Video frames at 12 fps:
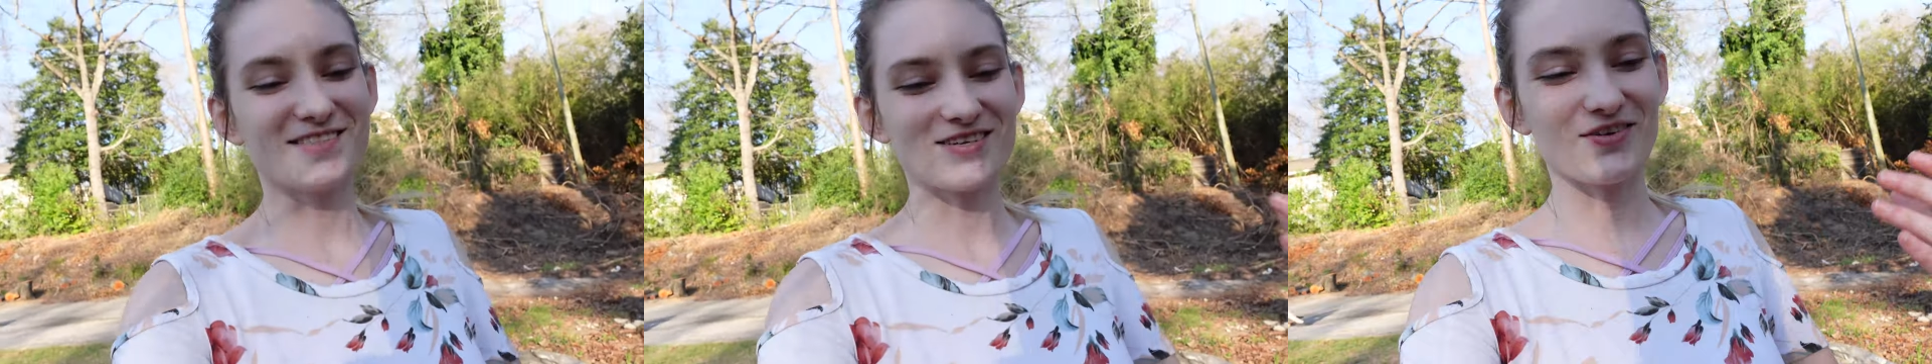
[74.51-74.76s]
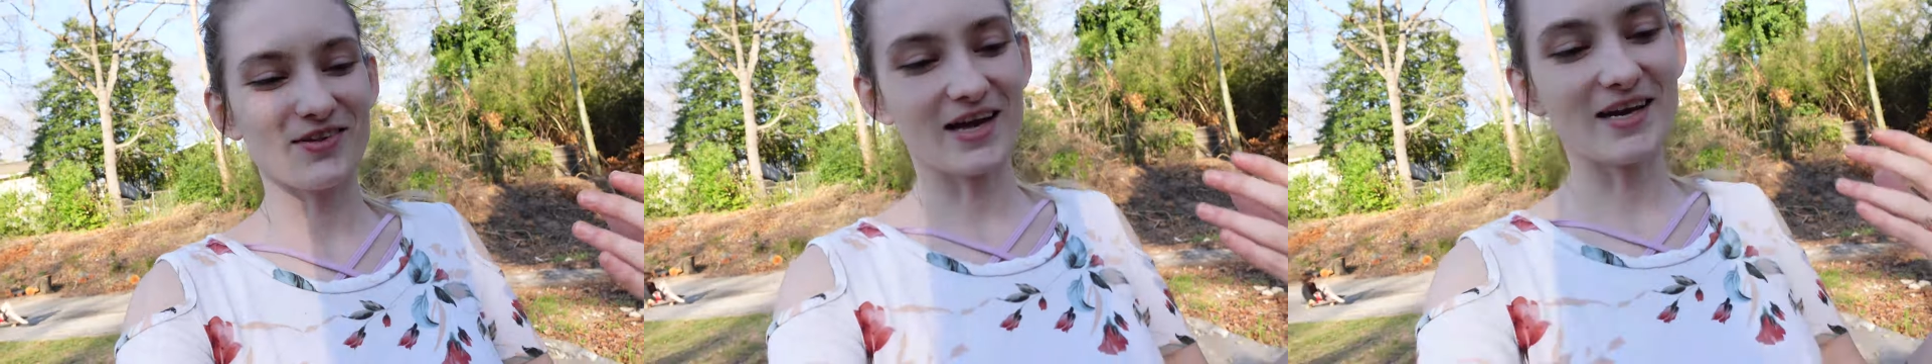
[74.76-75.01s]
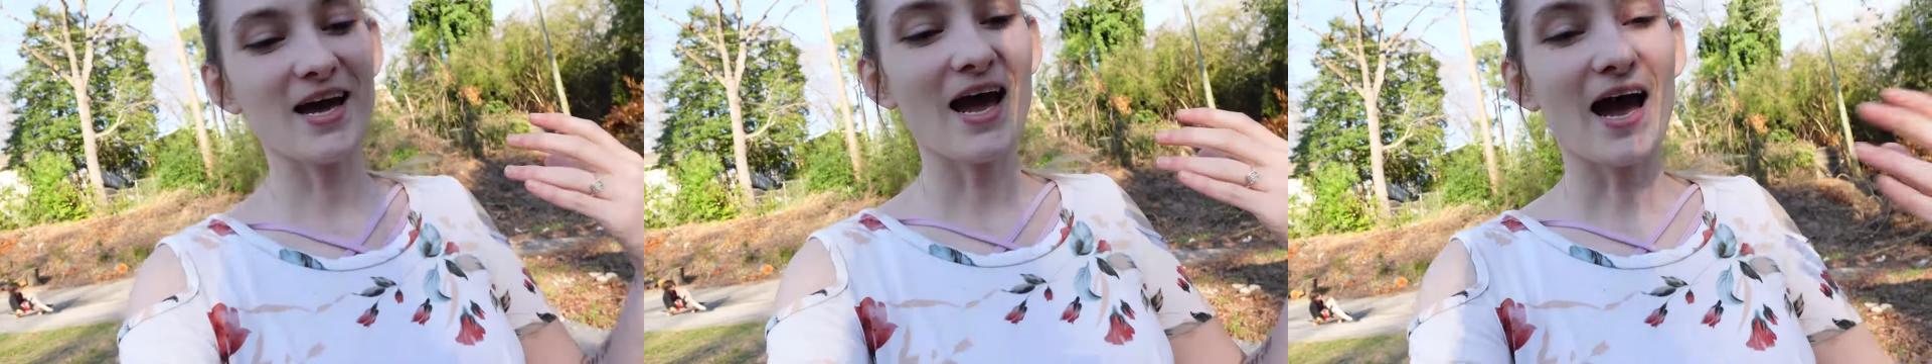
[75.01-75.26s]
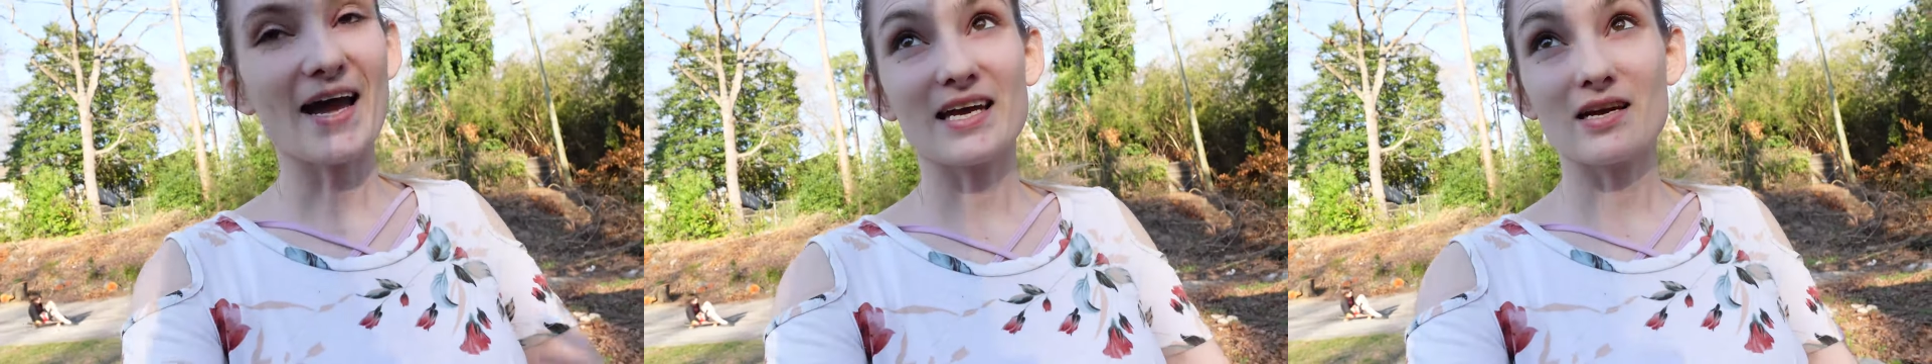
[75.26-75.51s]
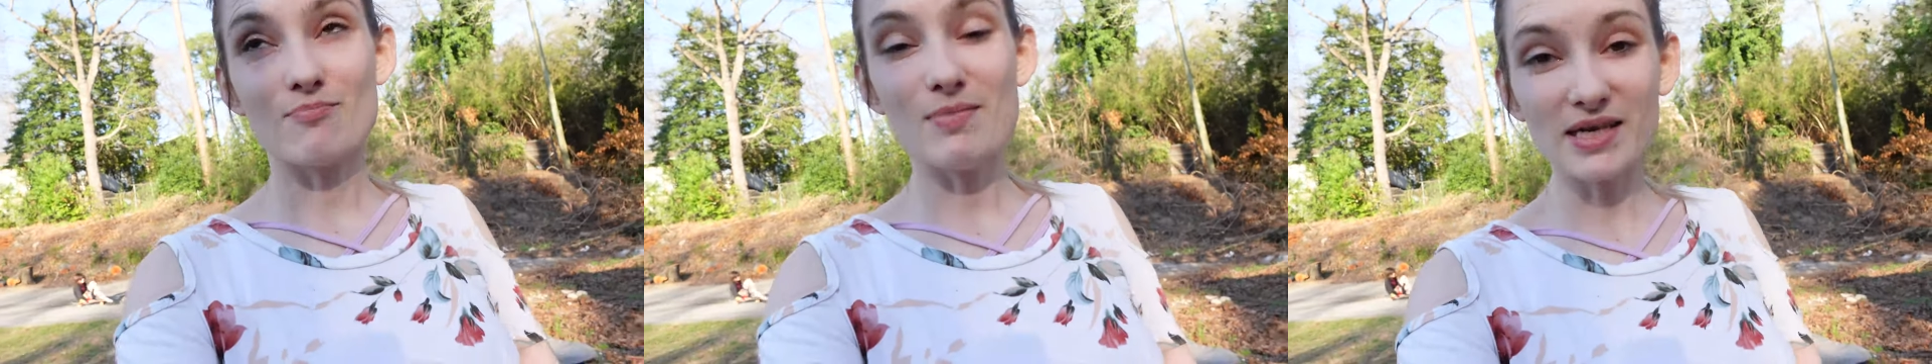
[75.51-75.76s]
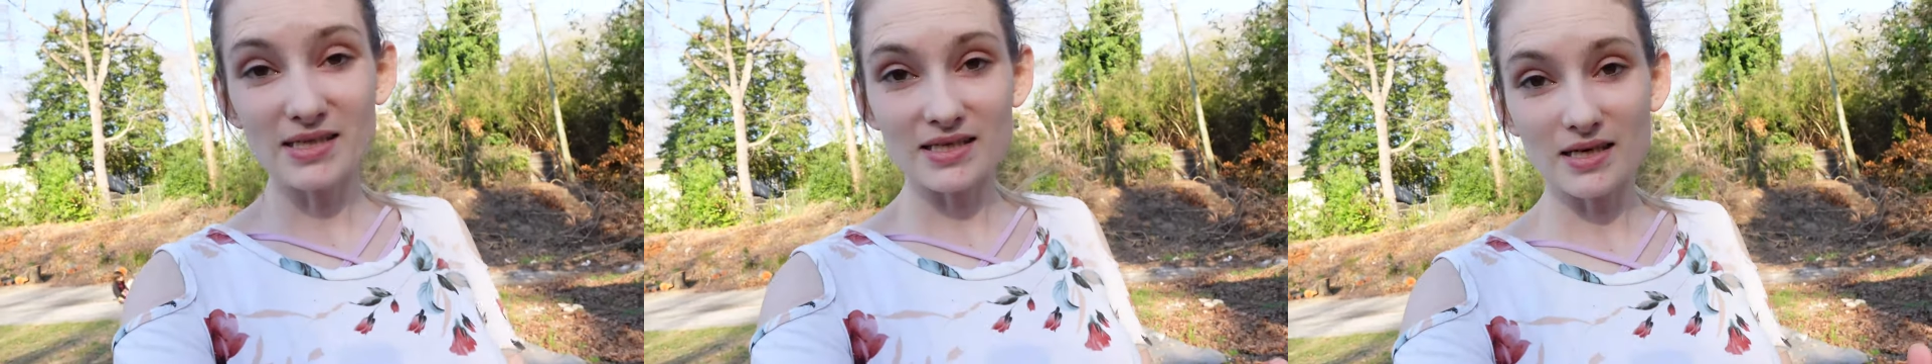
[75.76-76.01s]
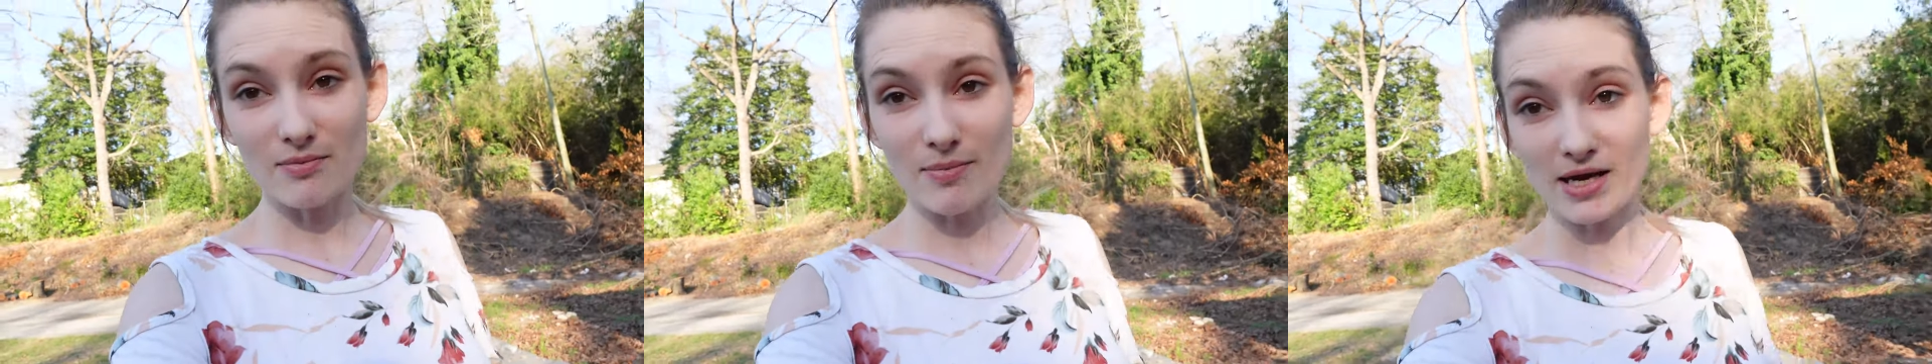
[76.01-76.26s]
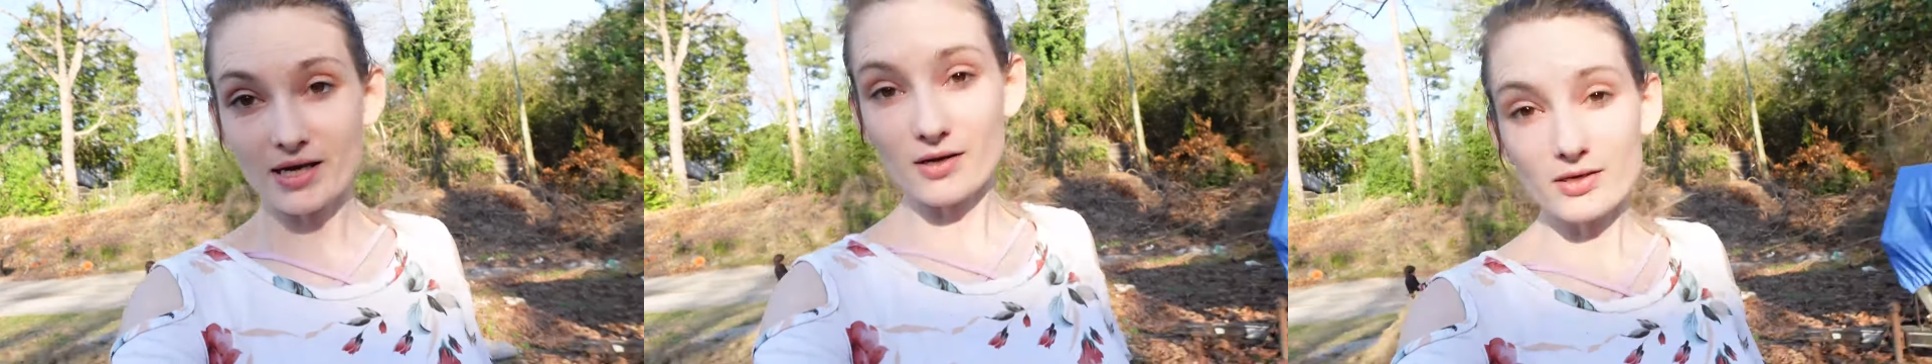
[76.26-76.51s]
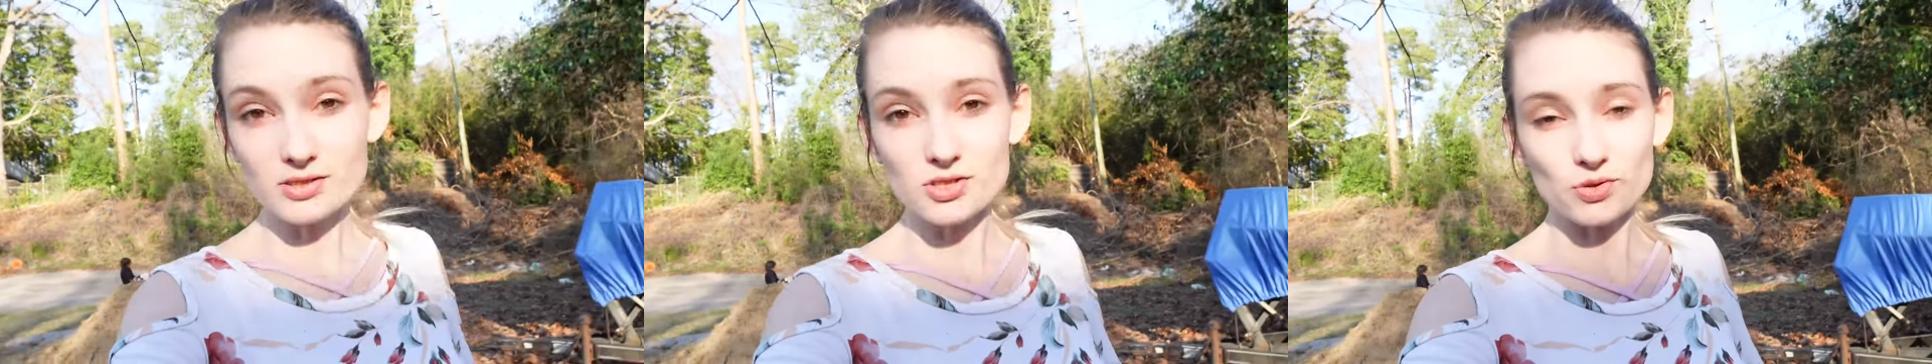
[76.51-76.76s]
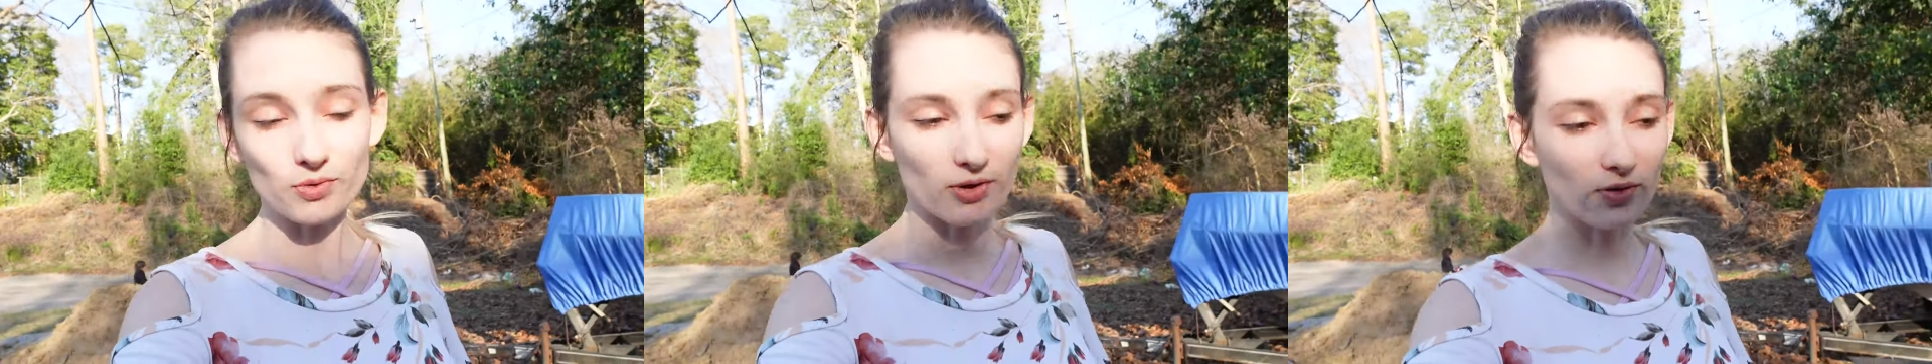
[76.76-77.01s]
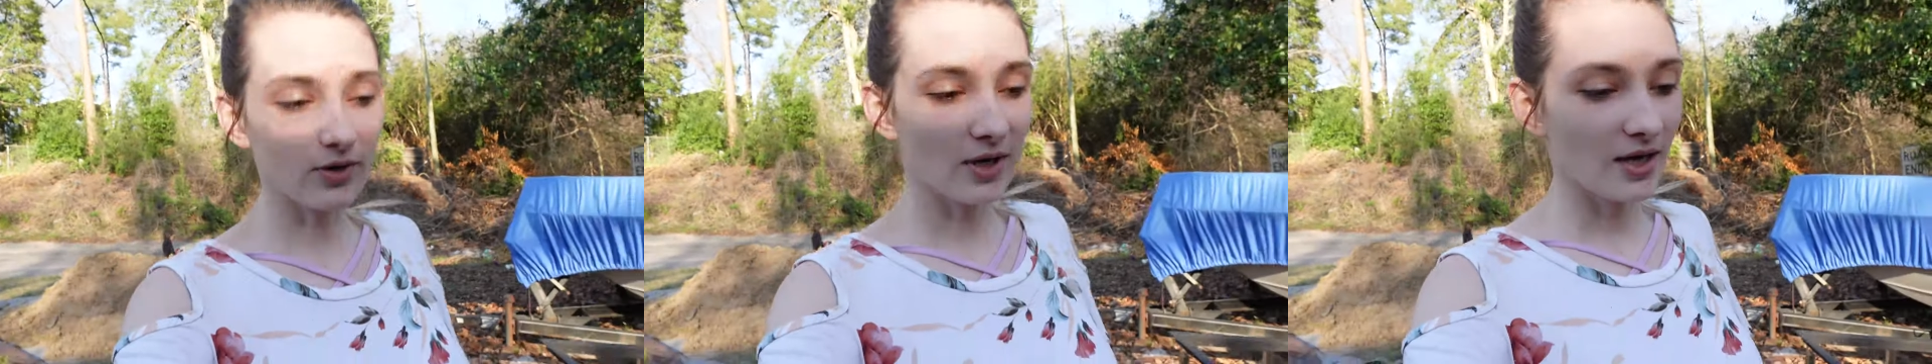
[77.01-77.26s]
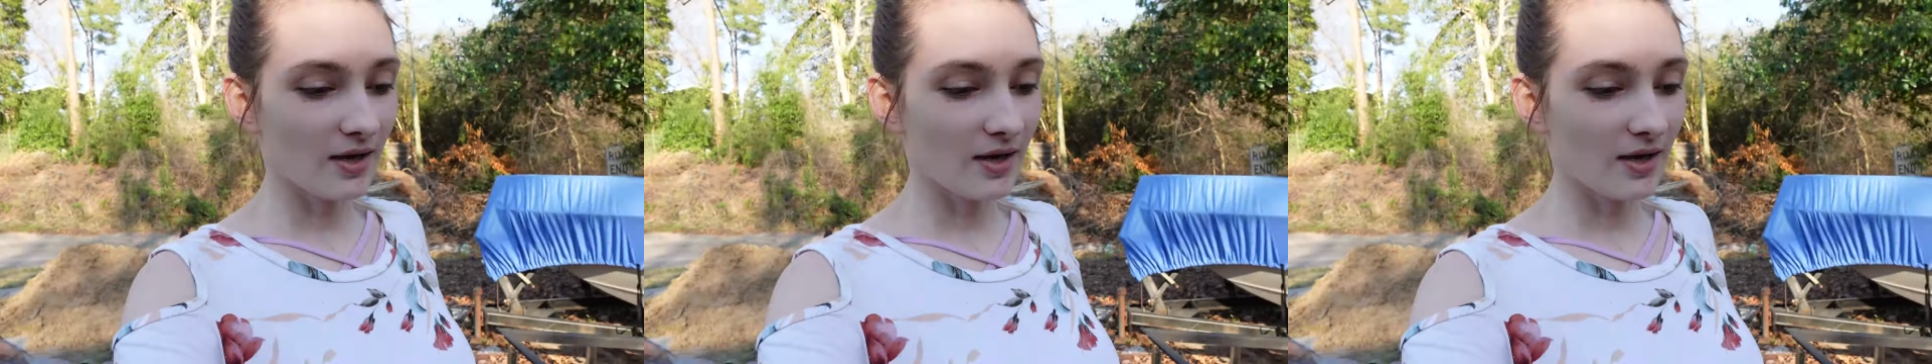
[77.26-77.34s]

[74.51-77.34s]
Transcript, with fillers: so that I can amend it and make it good soil.